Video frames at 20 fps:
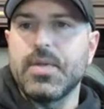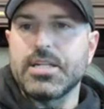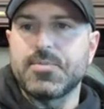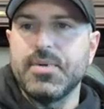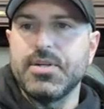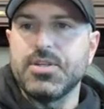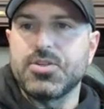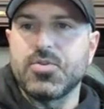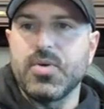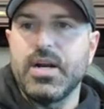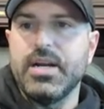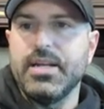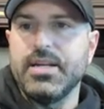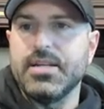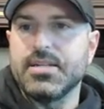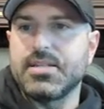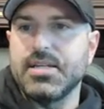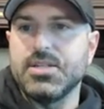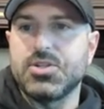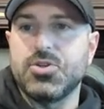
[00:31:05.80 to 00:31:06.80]
that's been
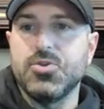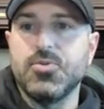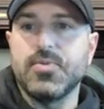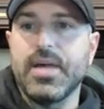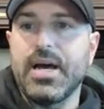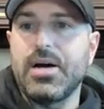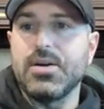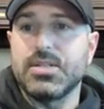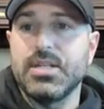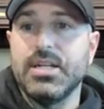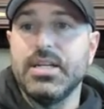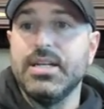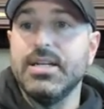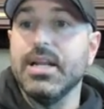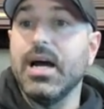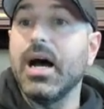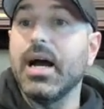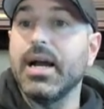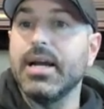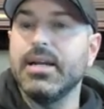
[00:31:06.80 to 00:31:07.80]
trading since
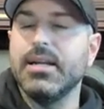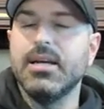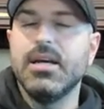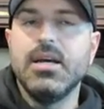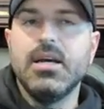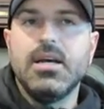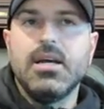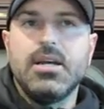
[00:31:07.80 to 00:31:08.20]
2009.